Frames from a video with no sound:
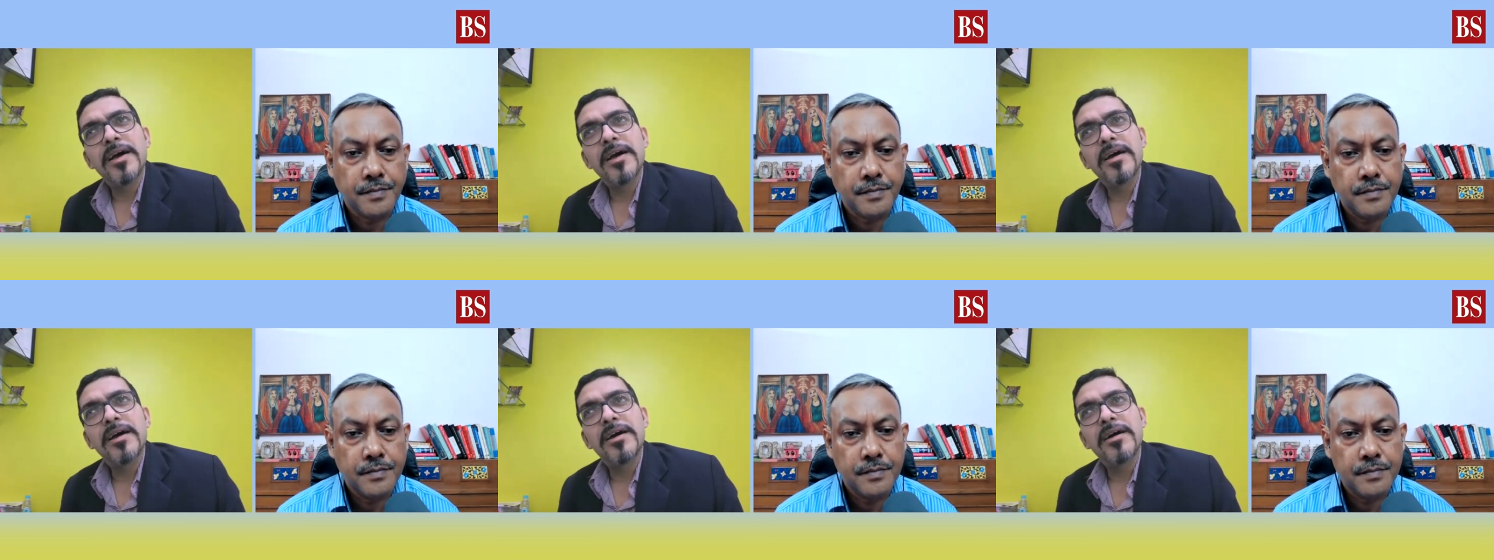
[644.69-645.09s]

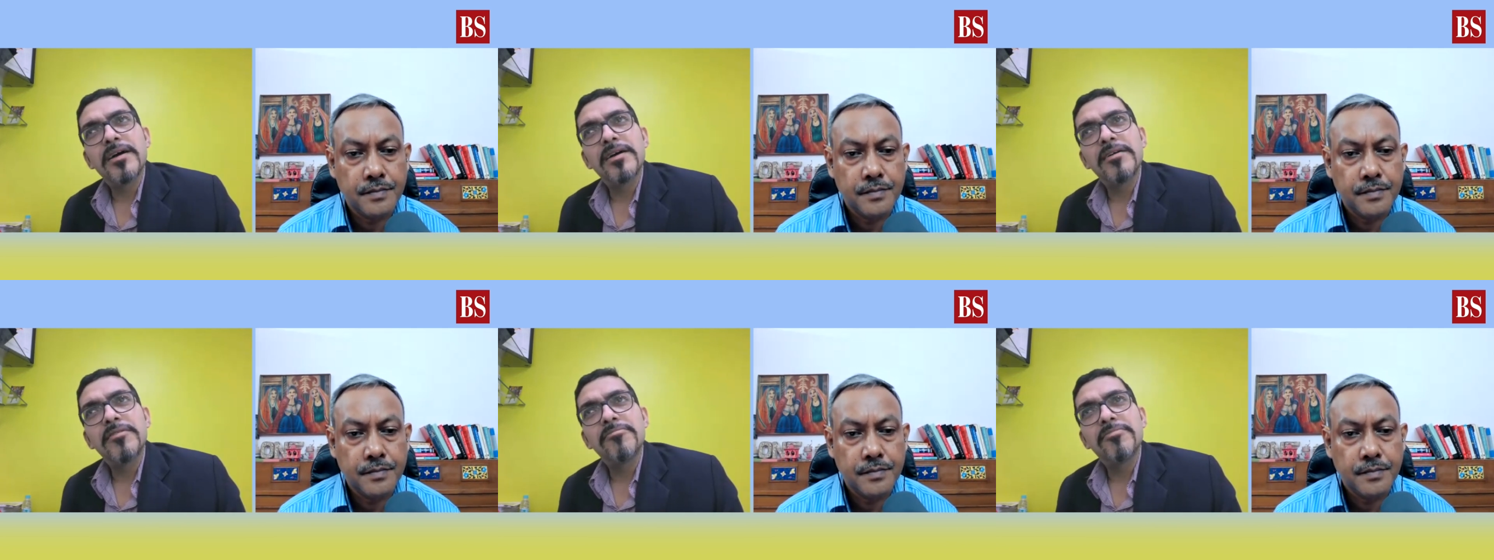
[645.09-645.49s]
Speaker 1: uh,
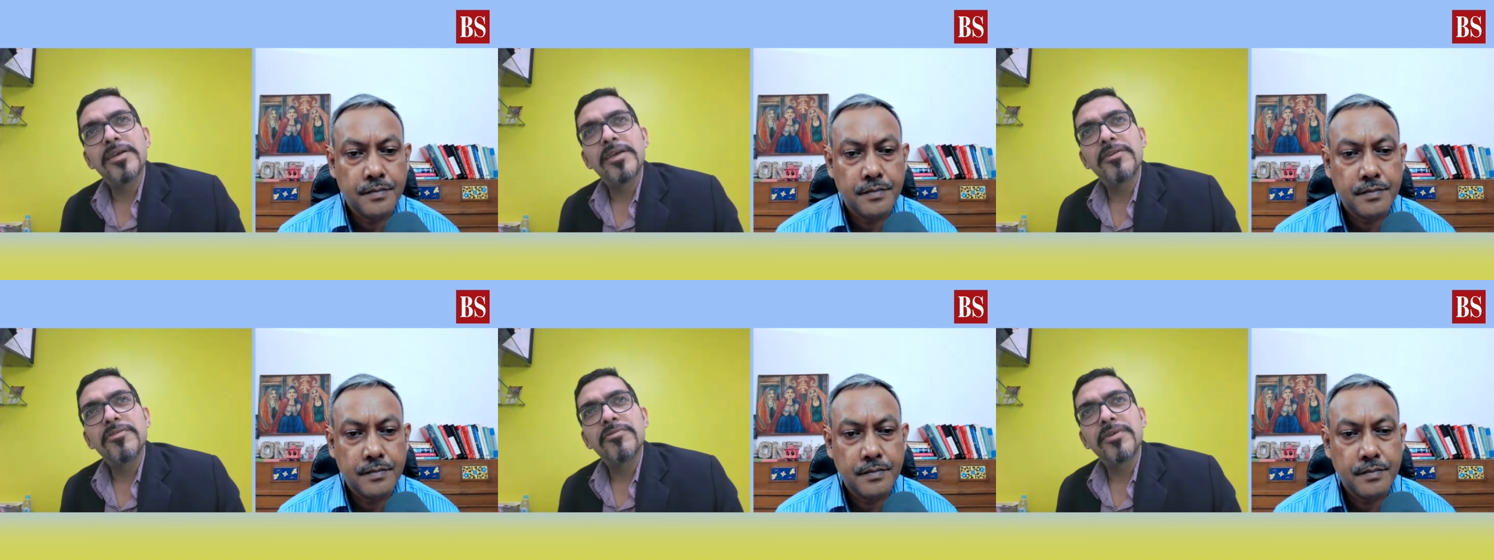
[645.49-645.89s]

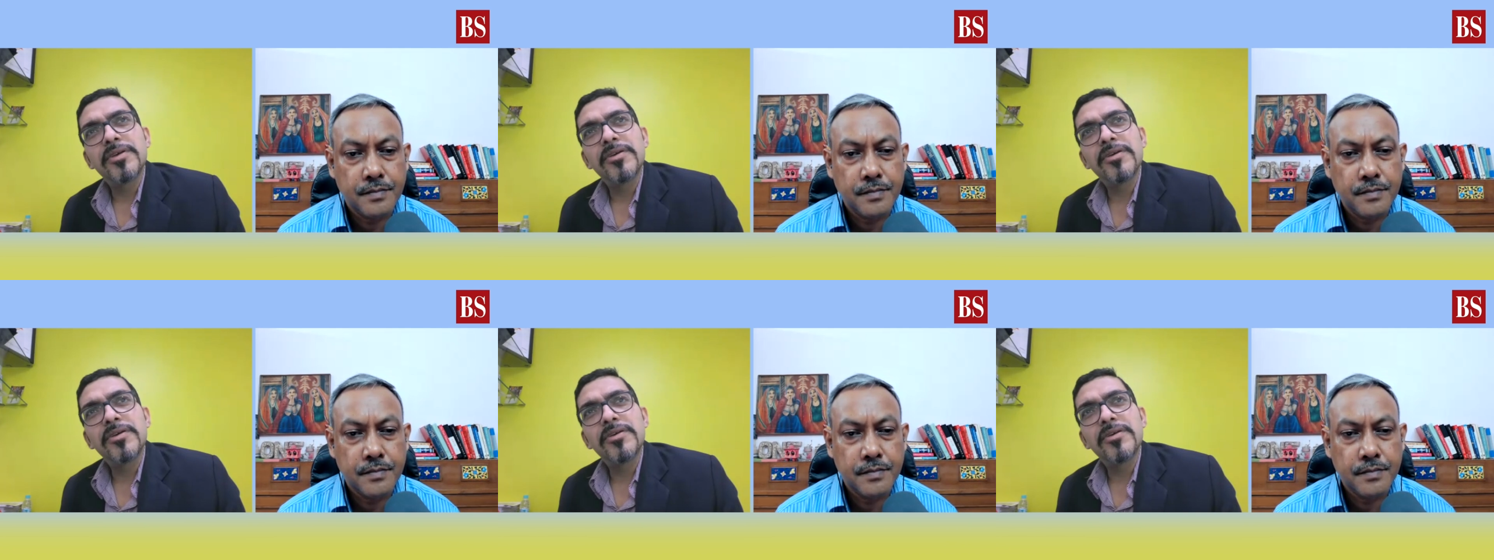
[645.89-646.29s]
you
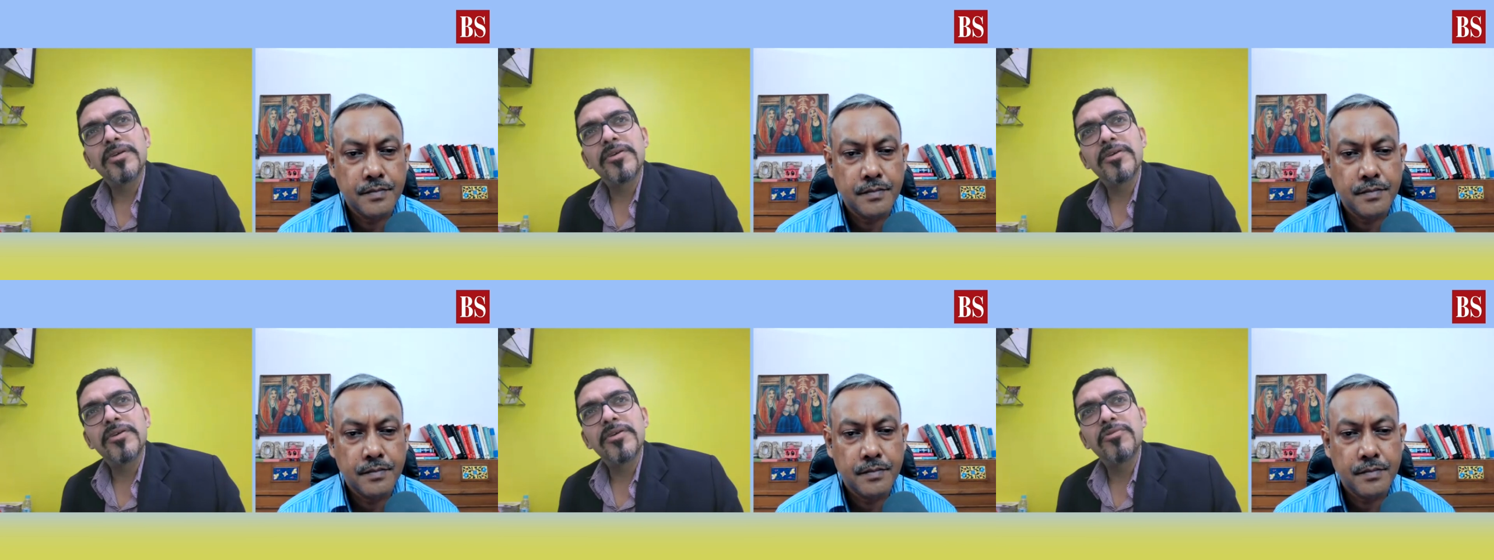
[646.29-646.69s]

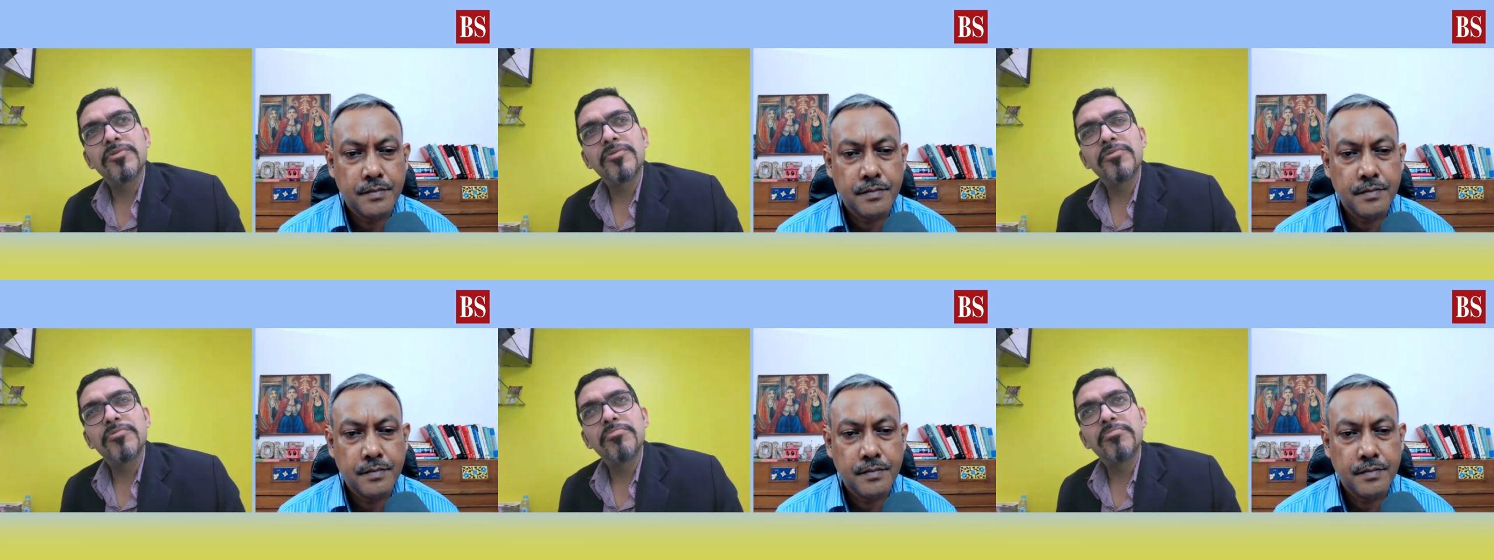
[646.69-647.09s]
you